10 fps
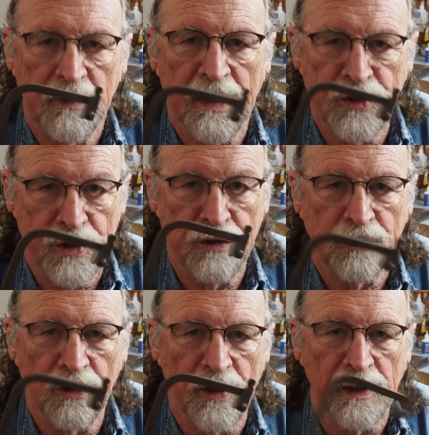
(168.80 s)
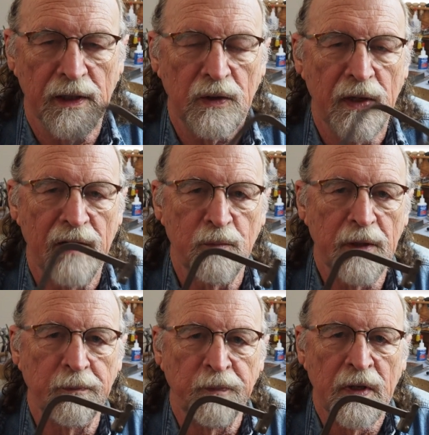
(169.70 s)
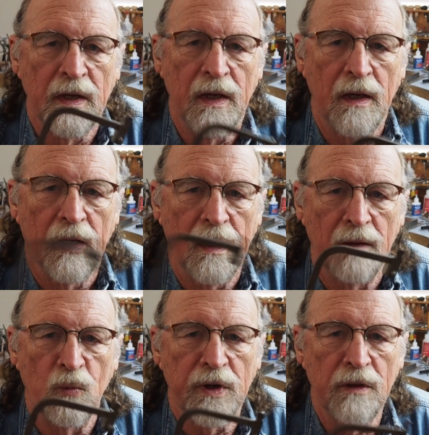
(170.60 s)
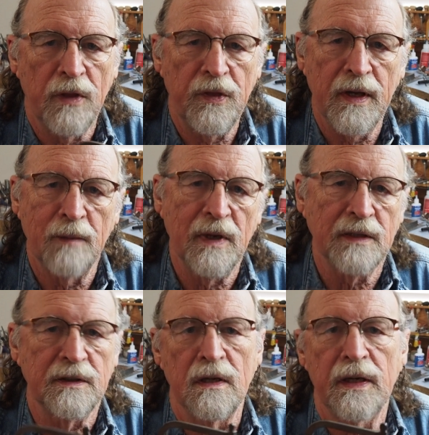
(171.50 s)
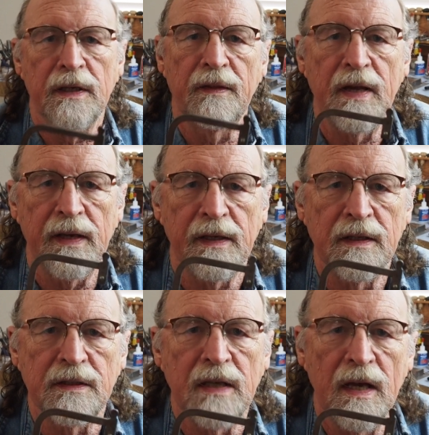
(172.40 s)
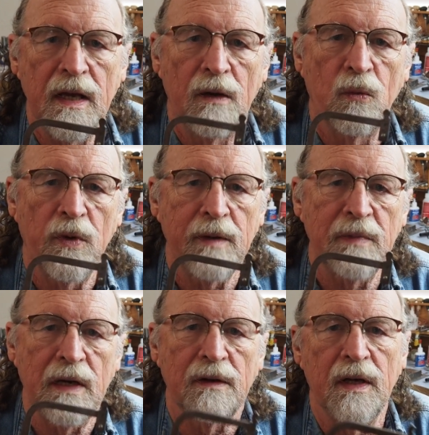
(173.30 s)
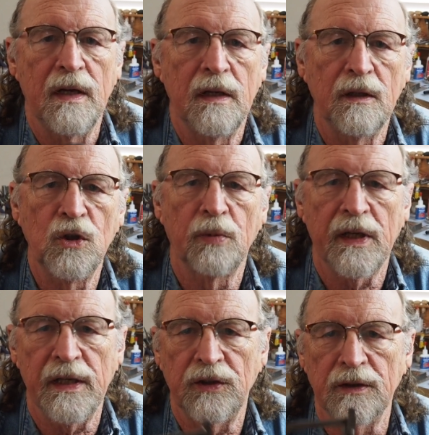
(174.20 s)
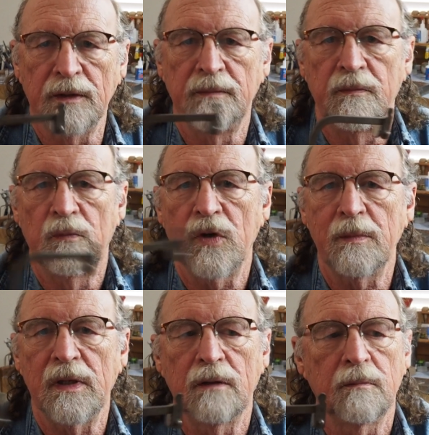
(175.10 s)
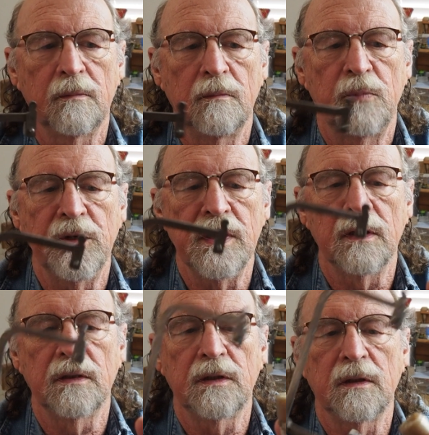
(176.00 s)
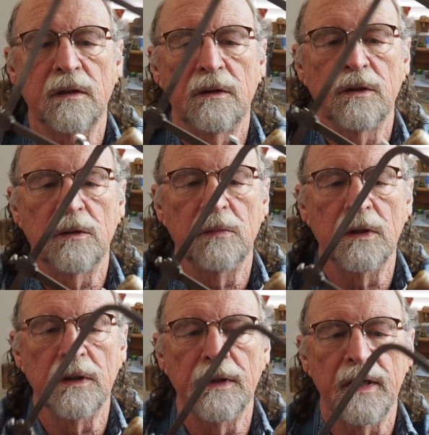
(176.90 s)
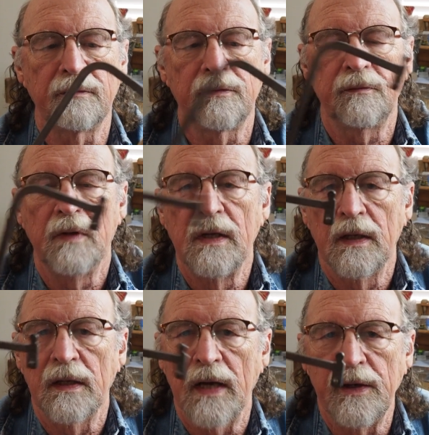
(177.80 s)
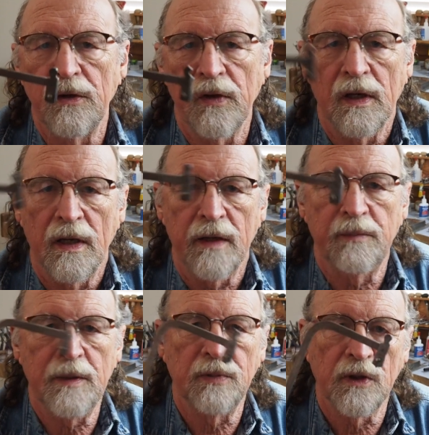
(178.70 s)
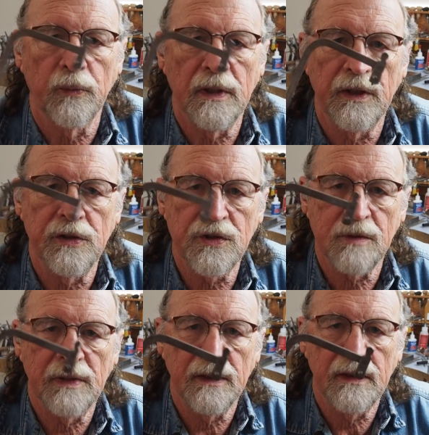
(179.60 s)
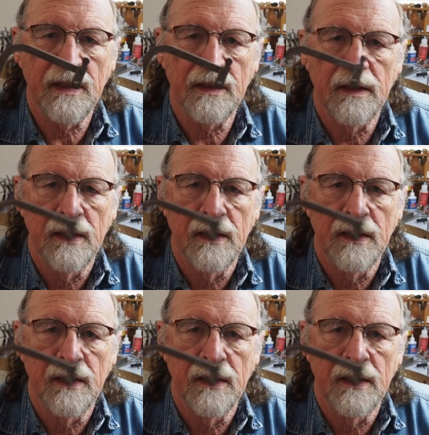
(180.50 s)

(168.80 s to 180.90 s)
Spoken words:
continue sawing like you have been. One other thing about sawing, and that is, what about lubrication? What about putting a little lube on that? I know that a lot of people are religious about that.